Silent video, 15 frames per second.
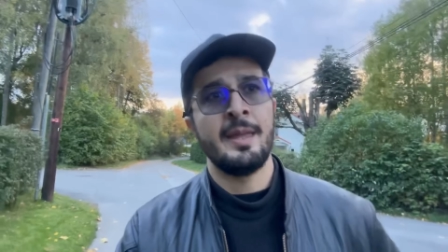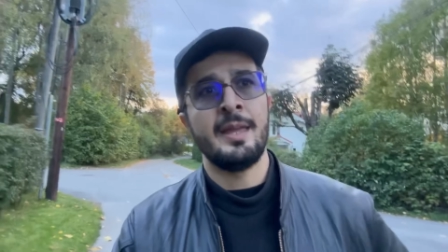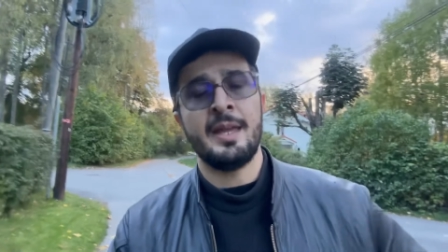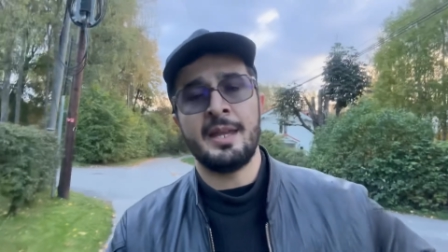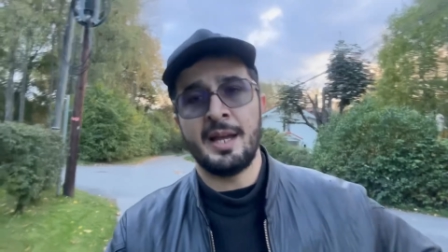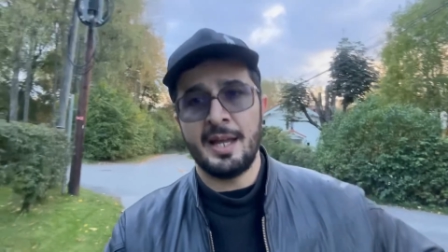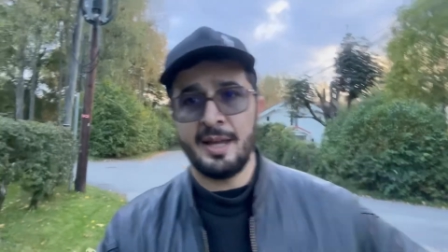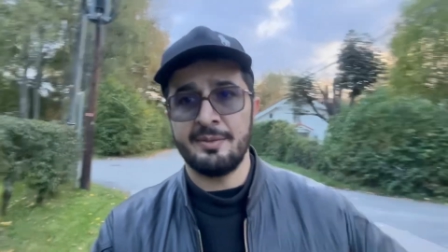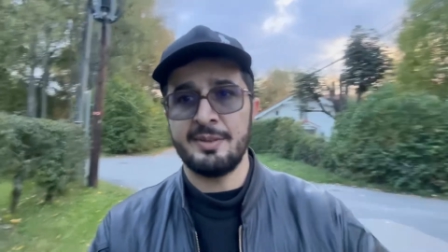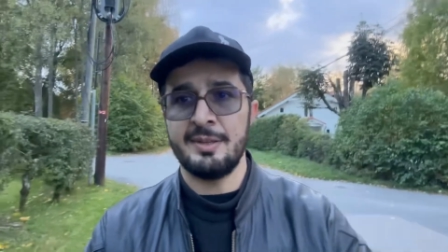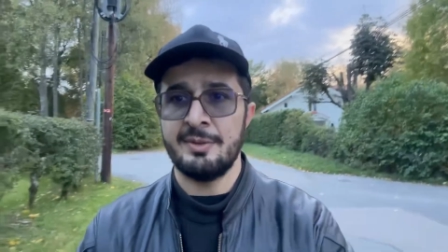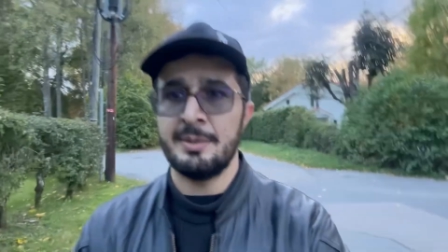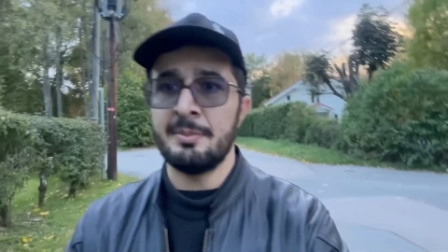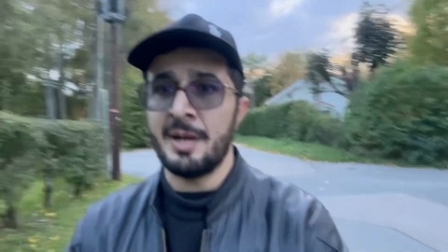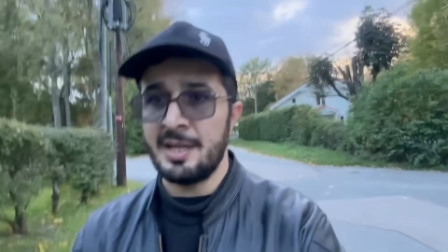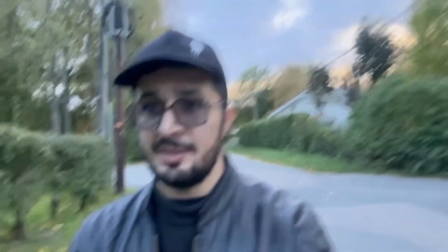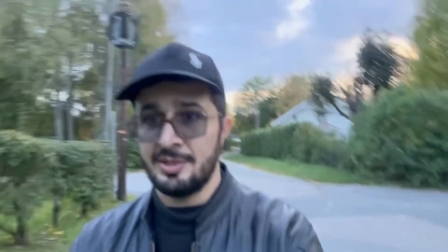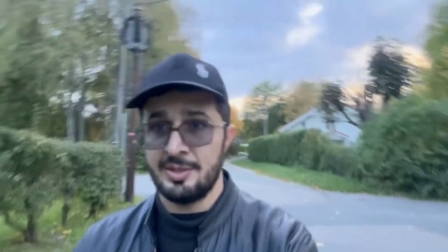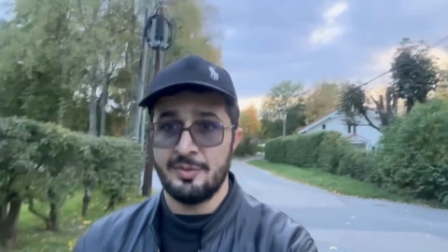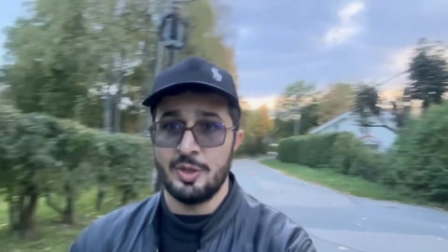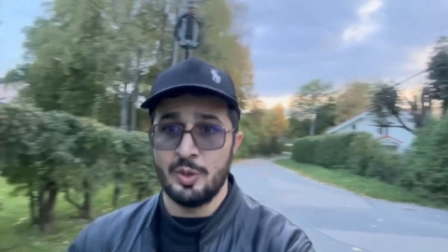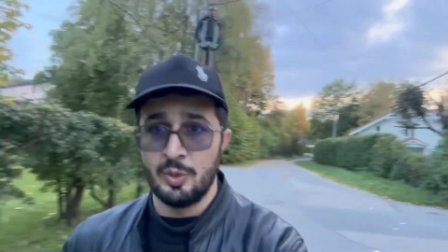And I have given my
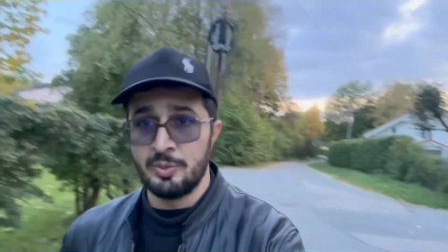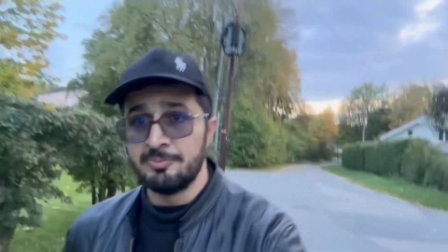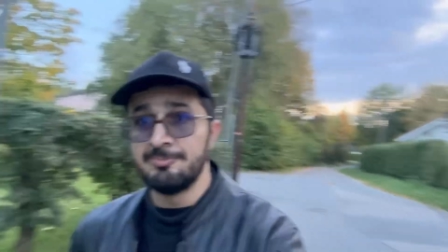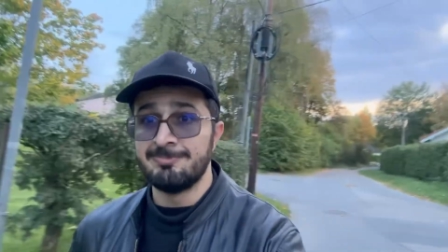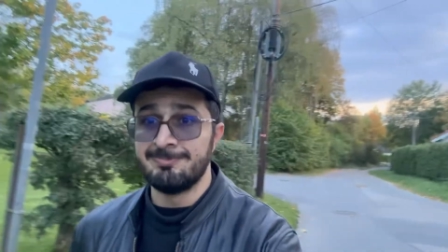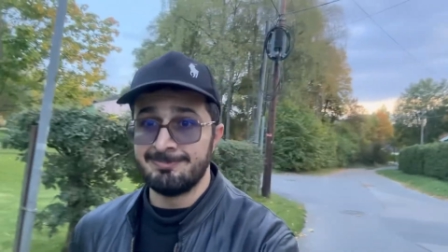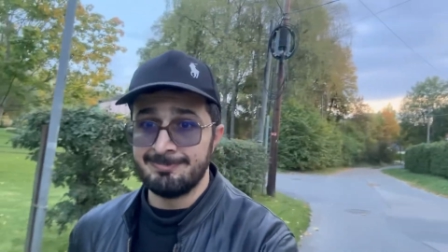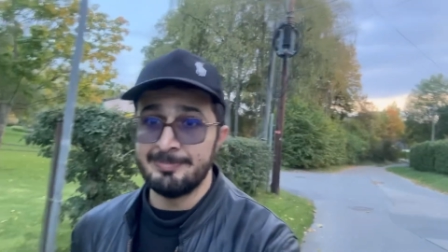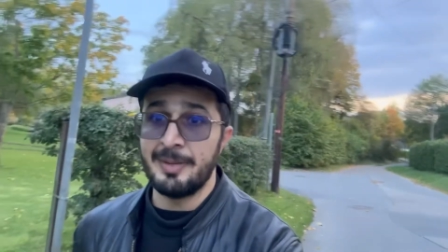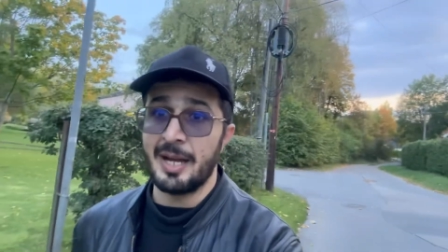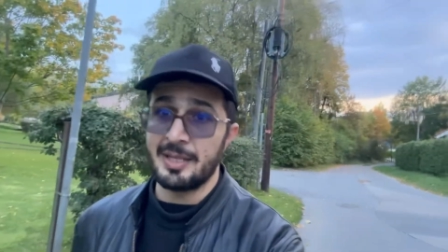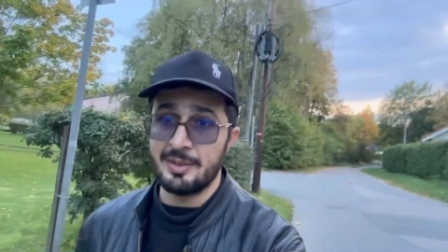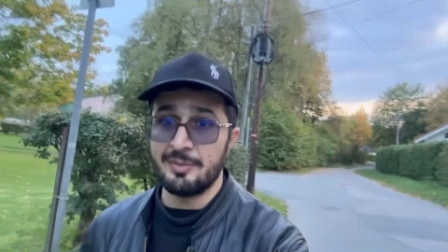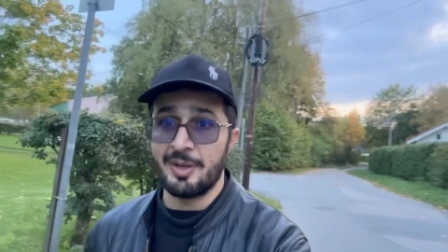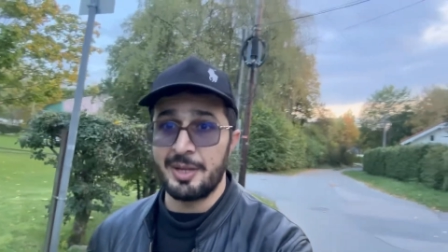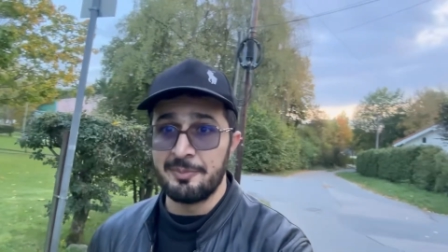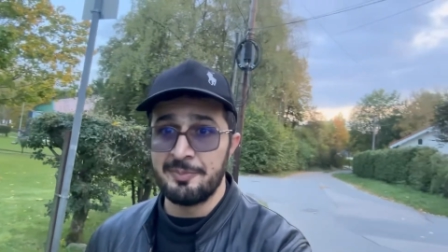interview, by the way.